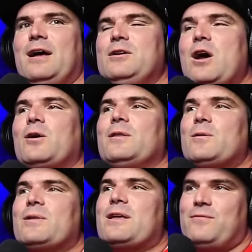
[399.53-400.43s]
Not only
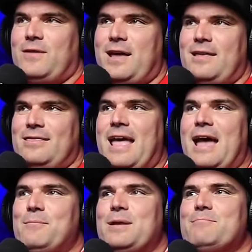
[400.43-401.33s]
were they fake, they
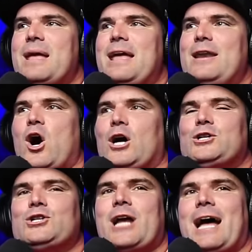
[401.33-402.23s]
had been made on
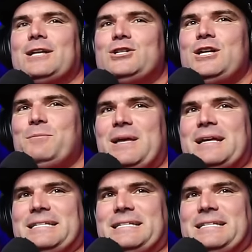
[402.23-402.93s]
ChatGPT.